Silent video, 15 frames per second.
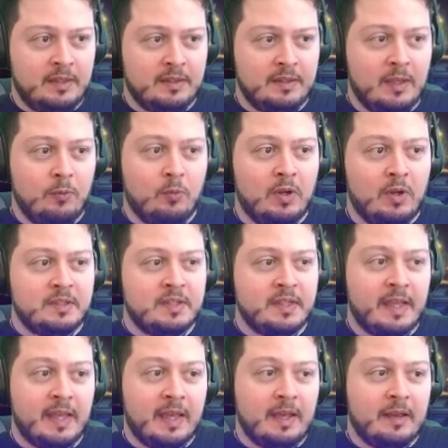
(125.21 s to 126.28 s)
they want to
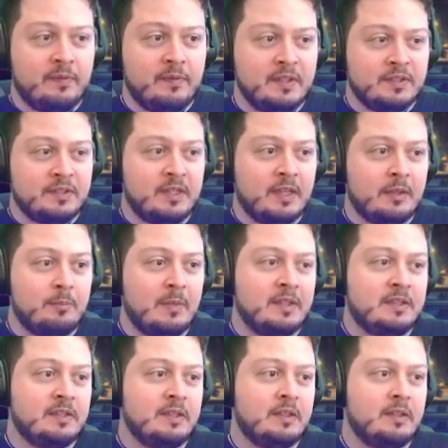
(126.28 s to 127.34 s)
have this
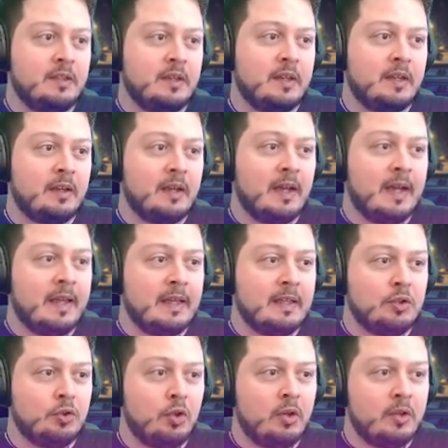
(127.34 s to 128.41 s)
segmented eye
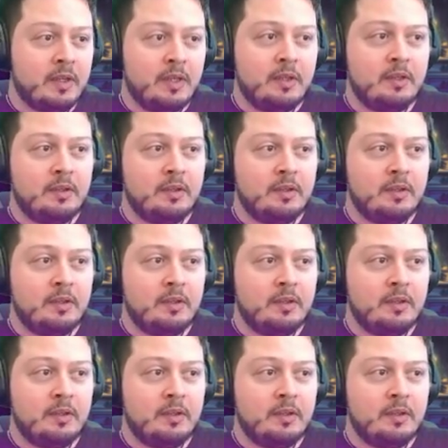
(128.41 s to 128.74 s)
look,